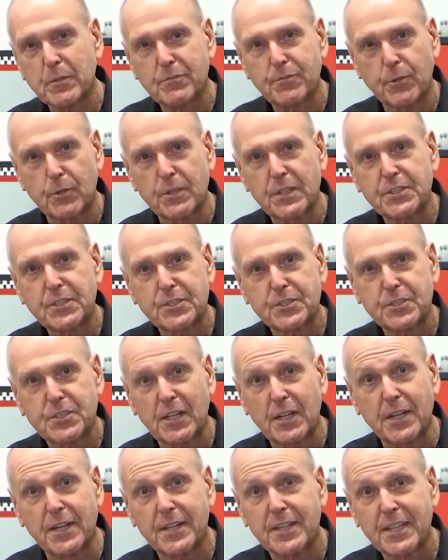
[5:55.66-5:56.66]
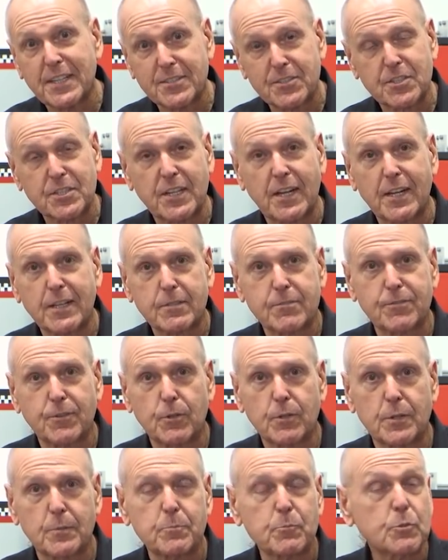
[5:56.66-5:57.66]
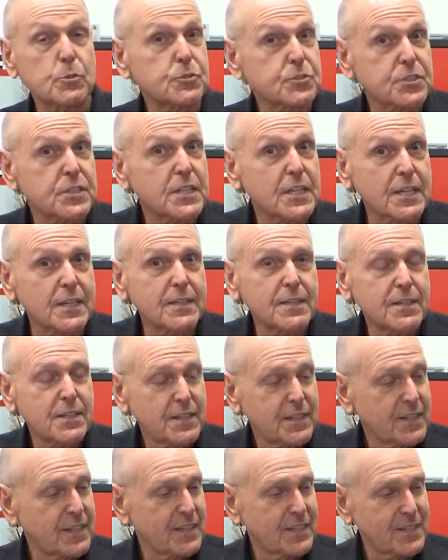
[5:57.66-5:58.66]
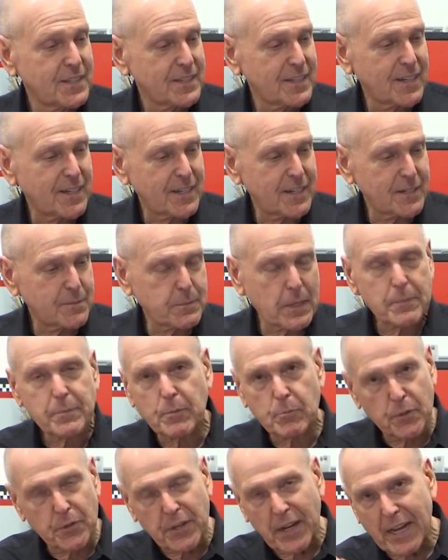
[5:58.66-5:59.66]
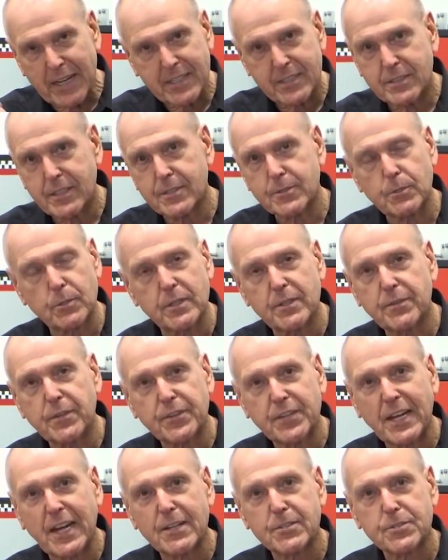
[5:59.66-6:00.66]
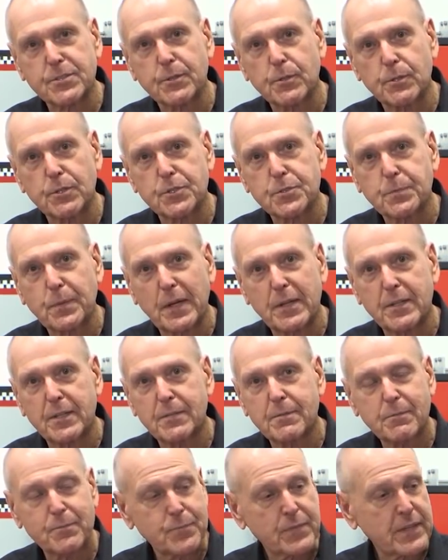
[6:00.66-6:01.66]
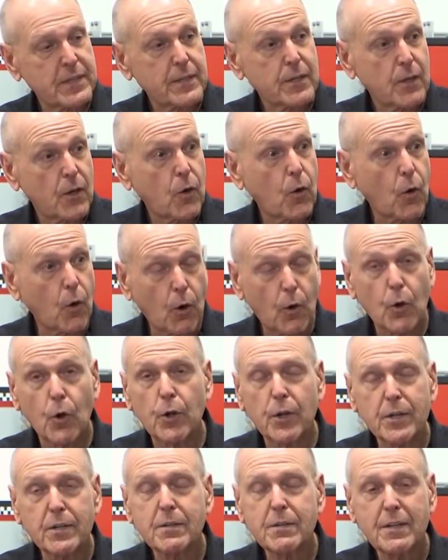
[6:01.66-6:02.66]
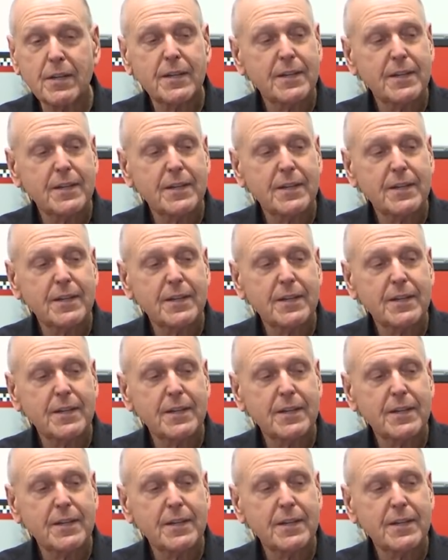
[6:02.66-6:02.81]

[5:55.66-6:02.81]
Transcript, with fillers: before it's done in stock form. We'll see. Uh, maybe we'll knock at the door of a thousand horsepower, or